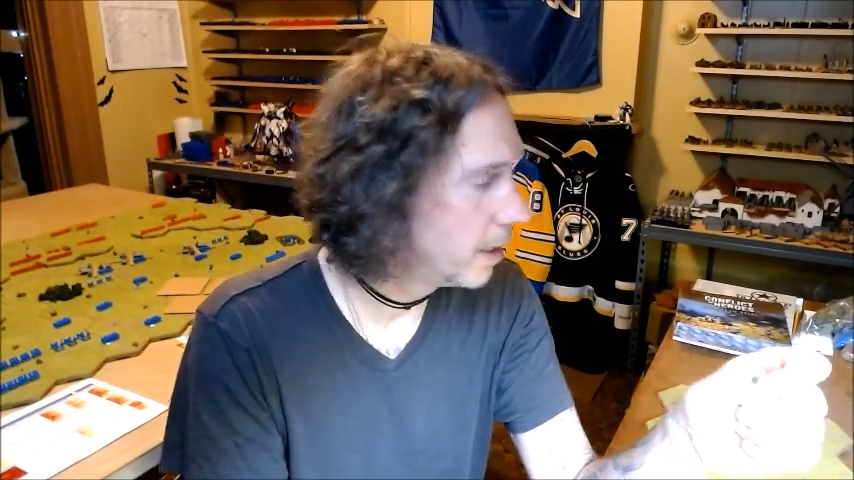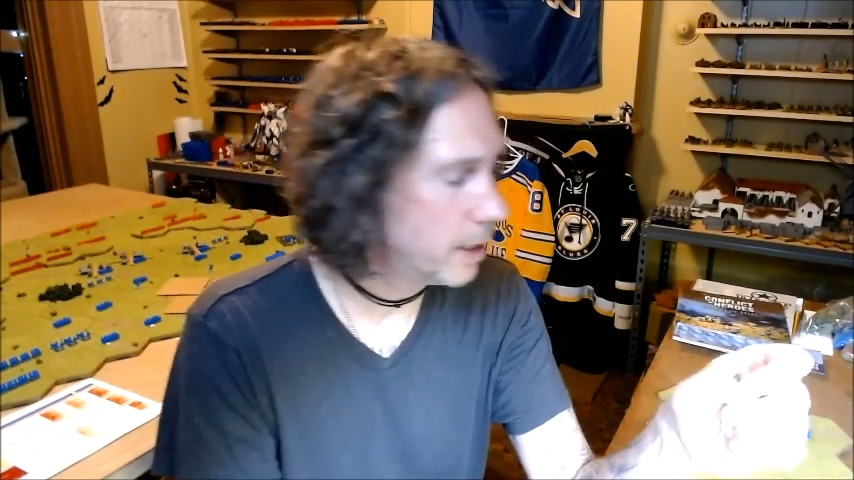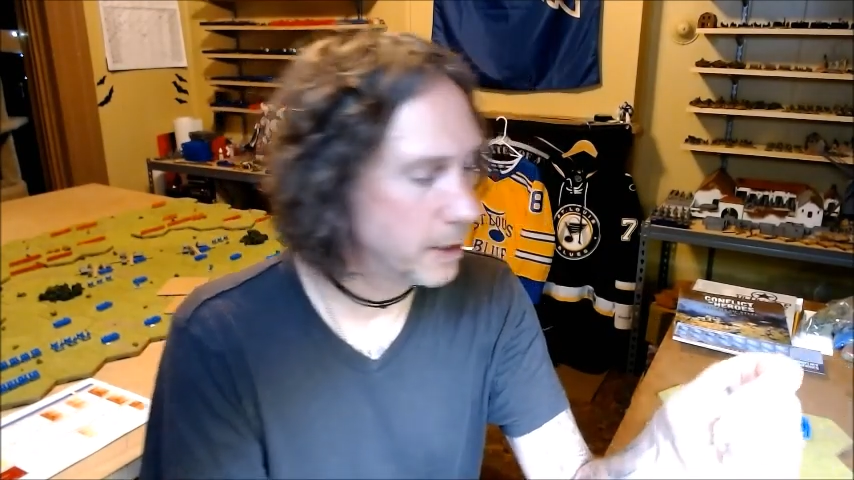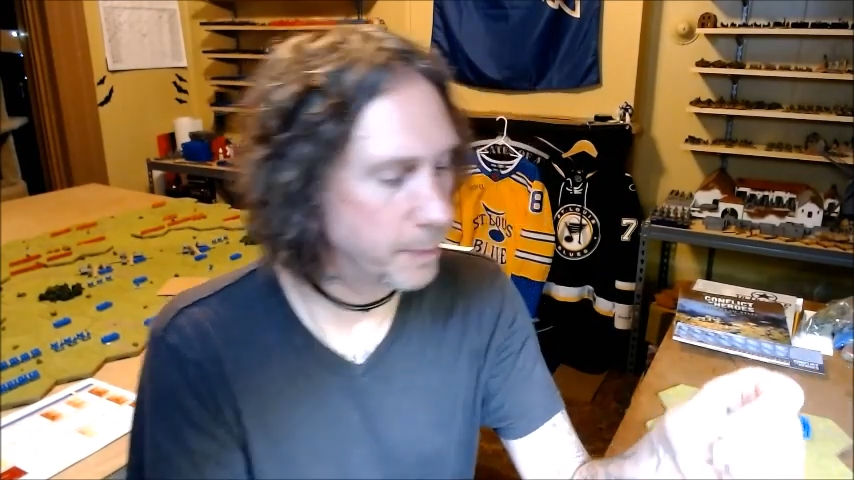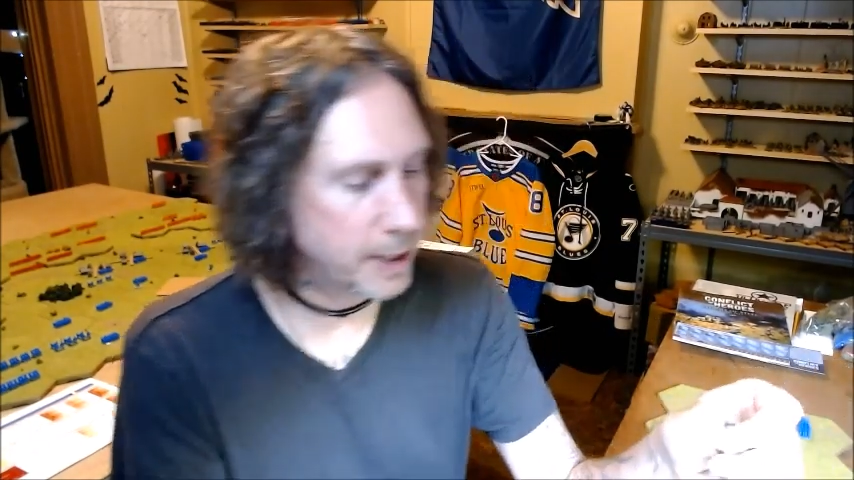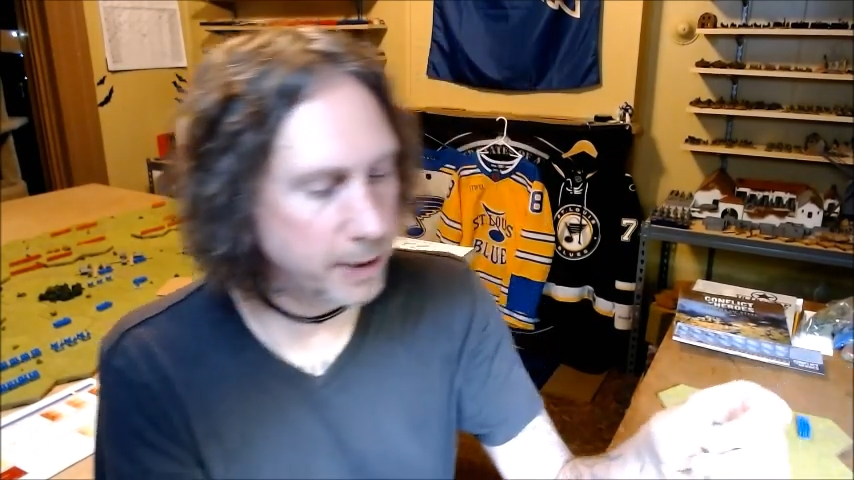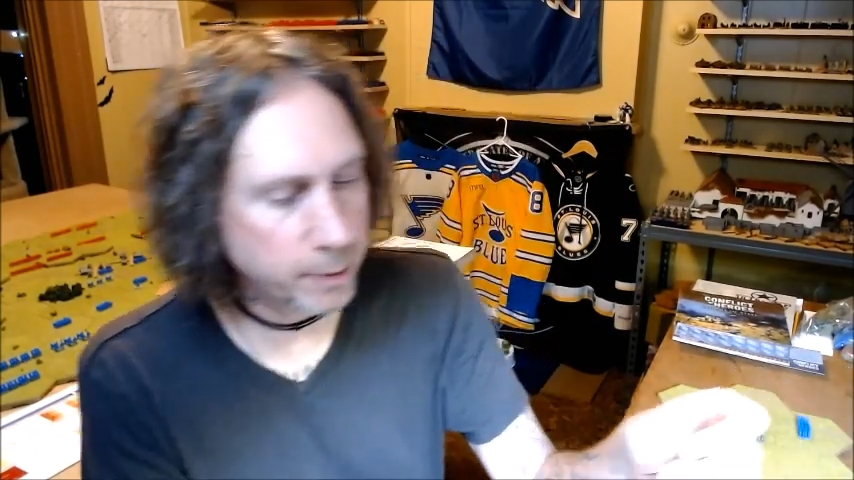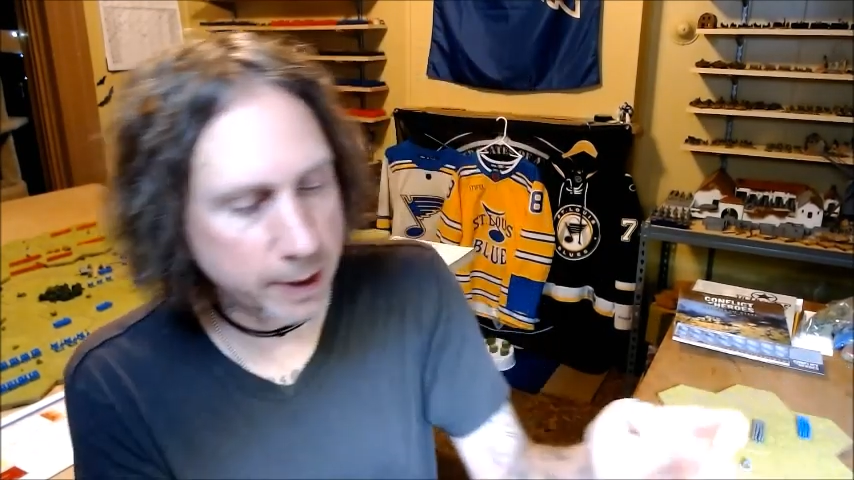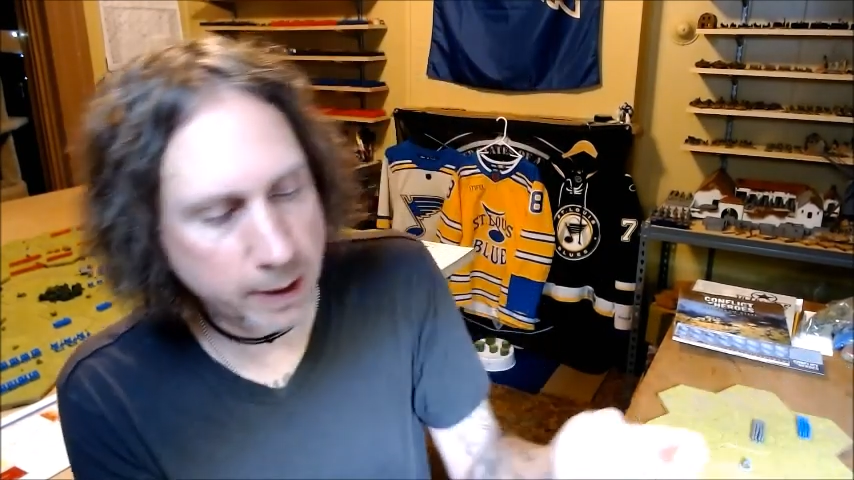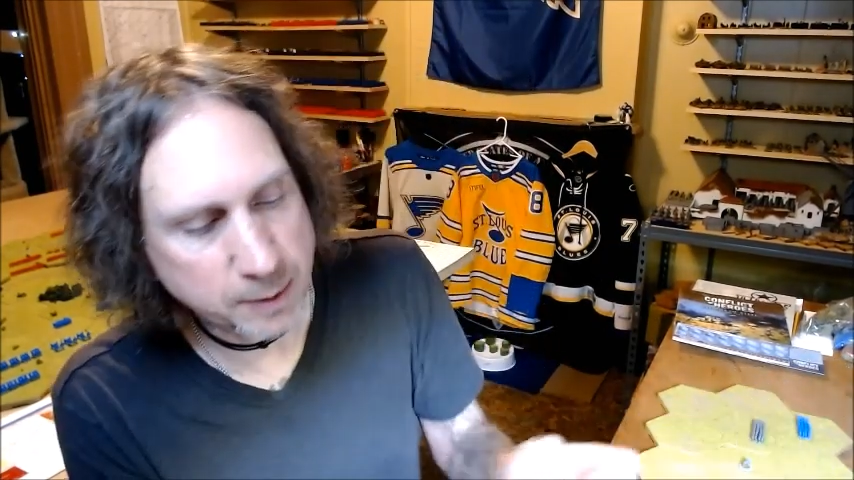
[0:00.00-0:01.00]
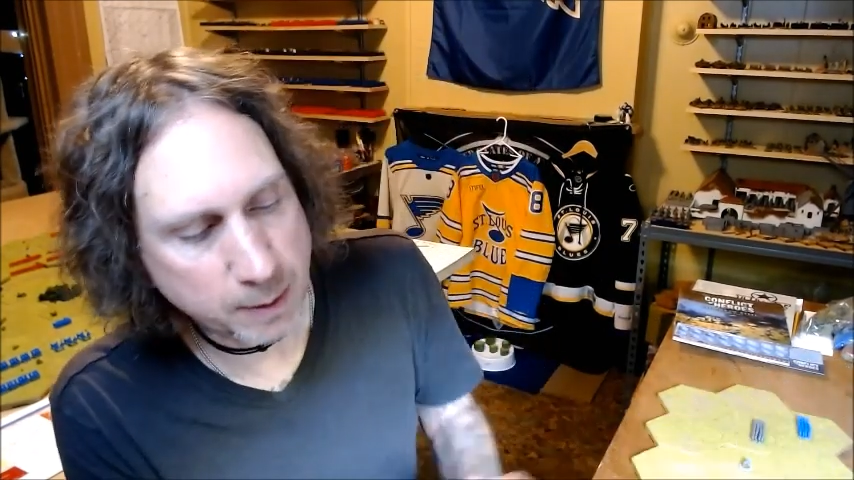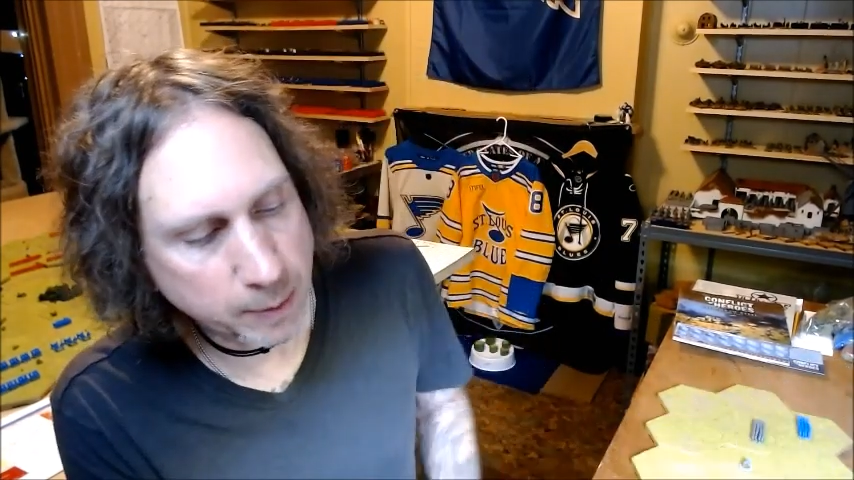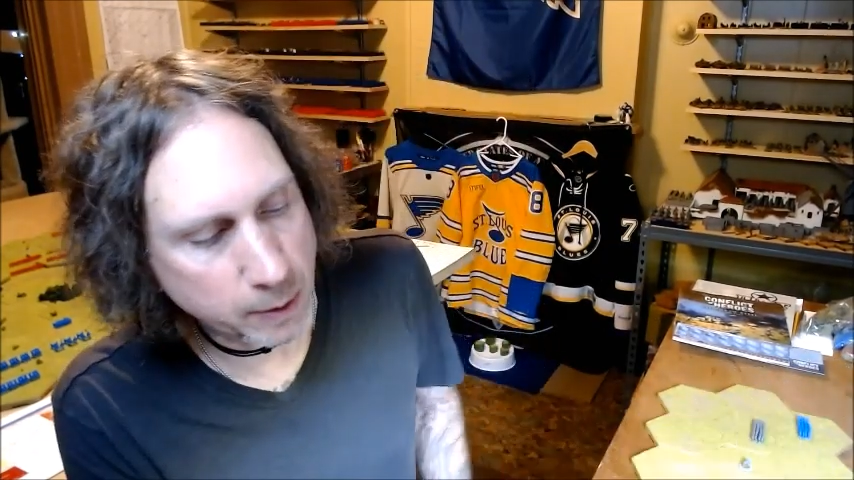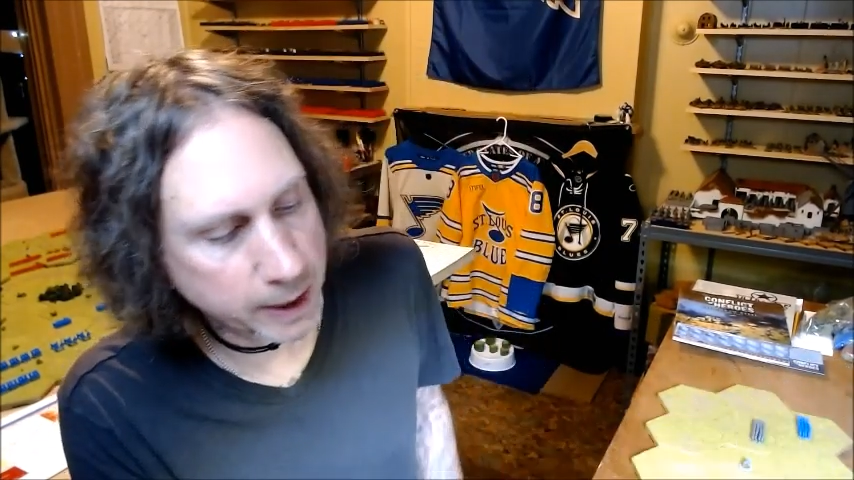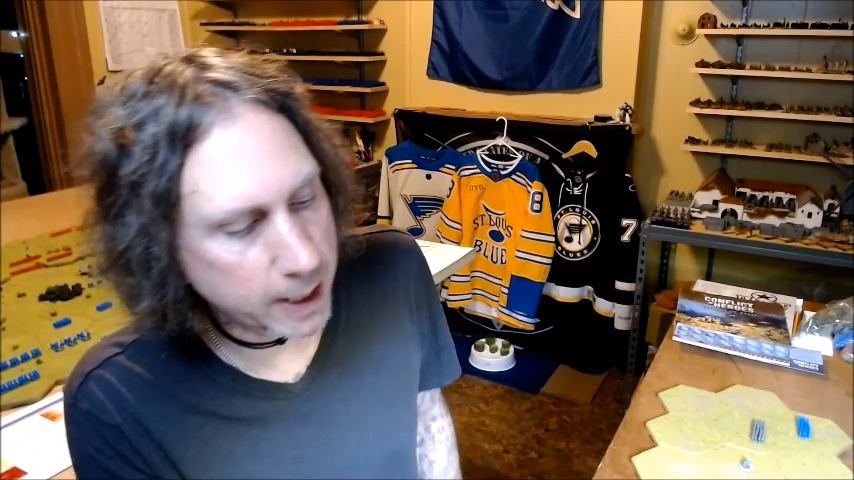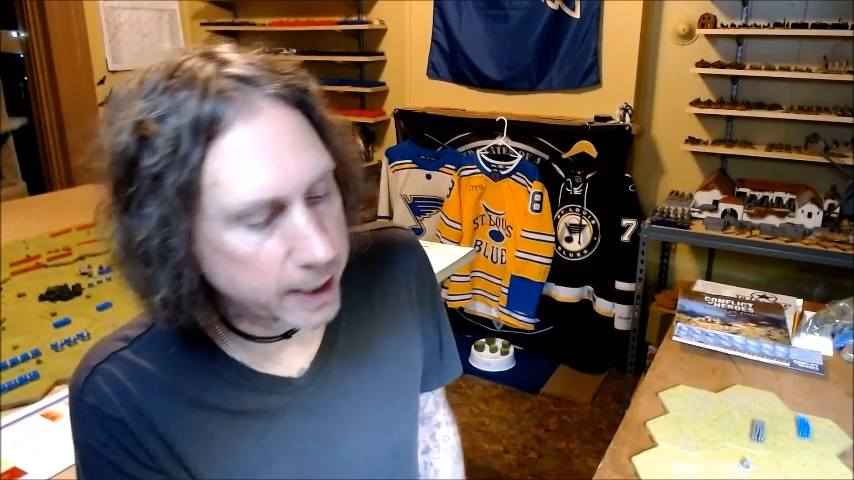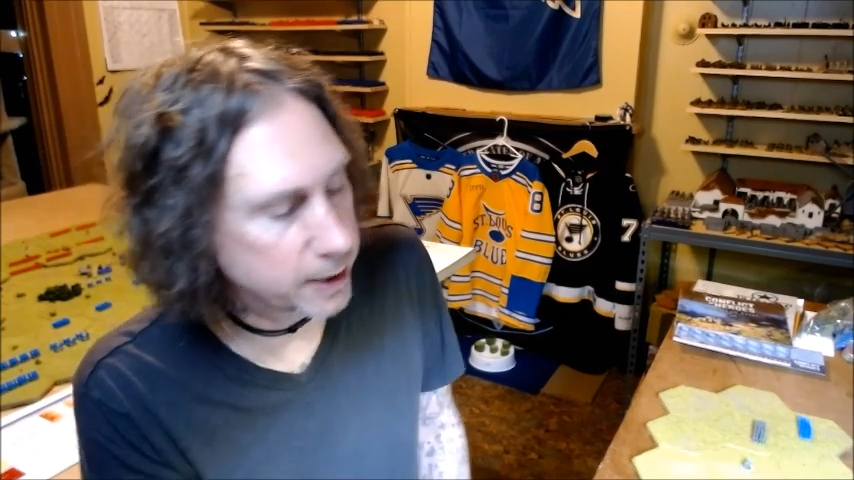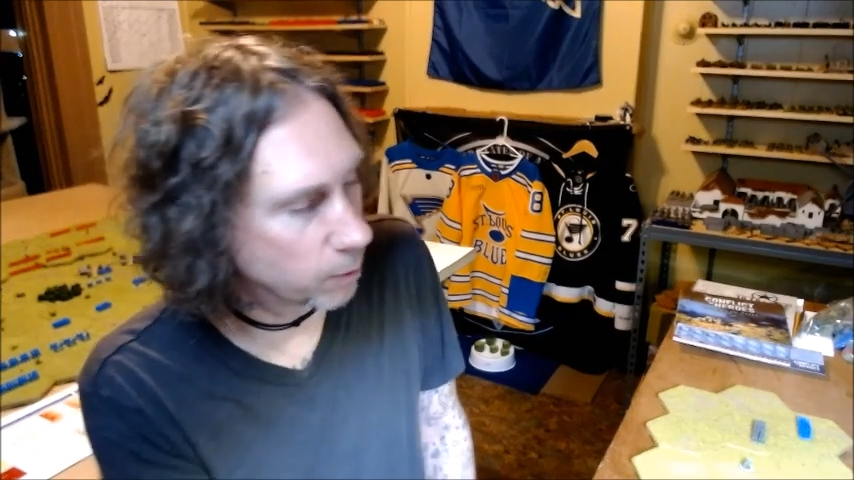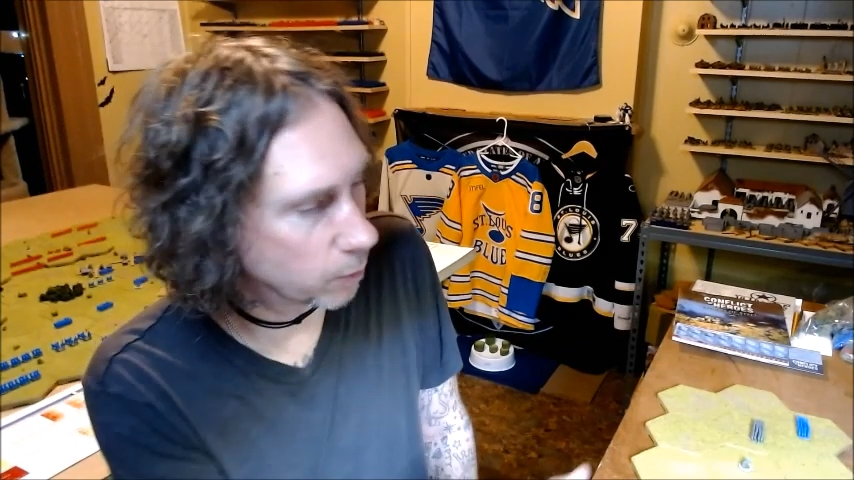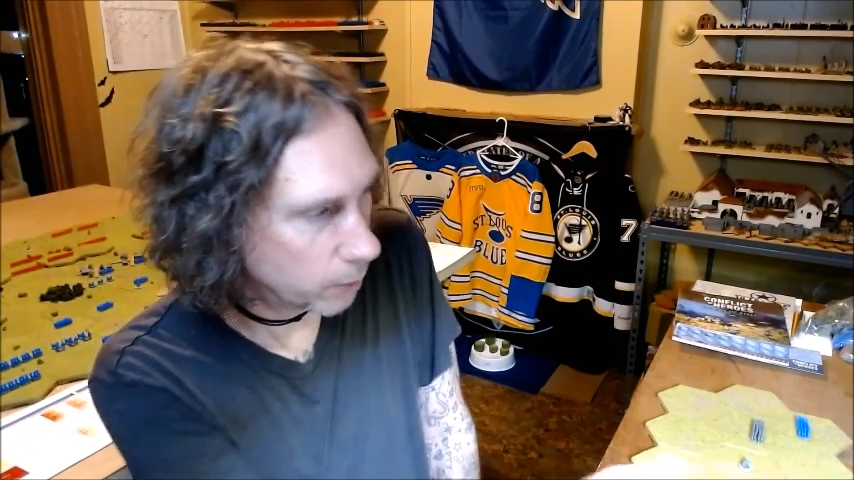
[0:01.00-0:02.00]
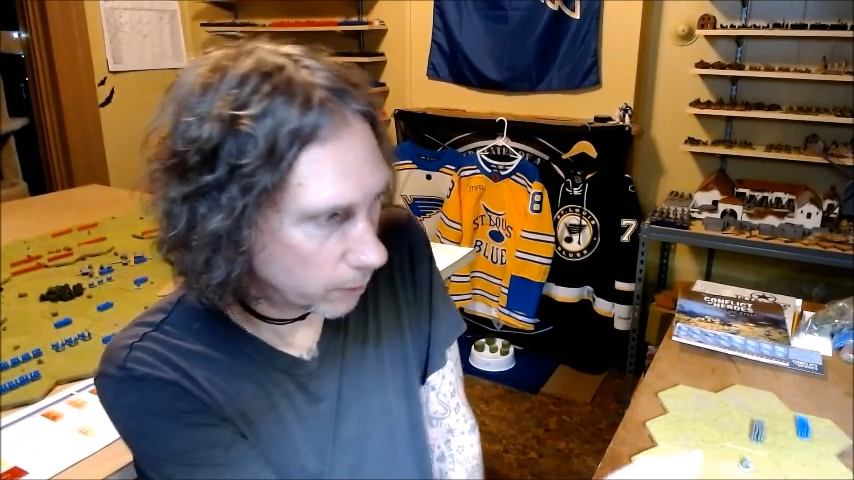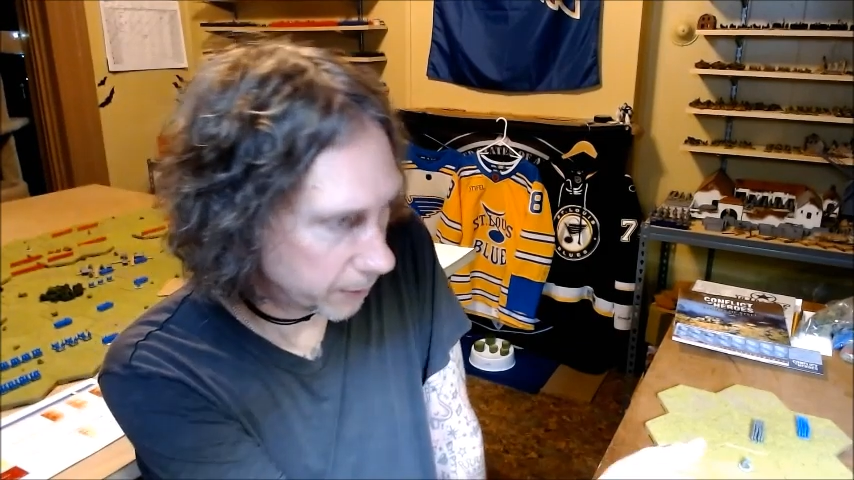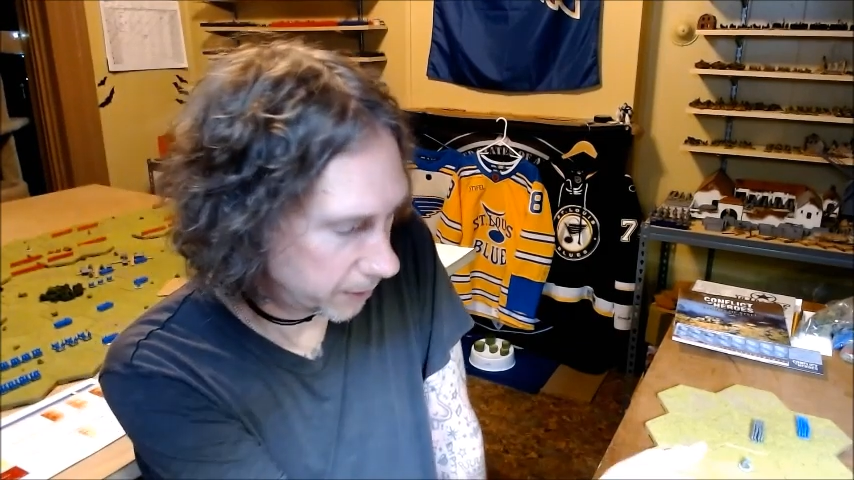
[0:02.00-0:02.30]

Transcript: especially when it comes to Napoleonics rules,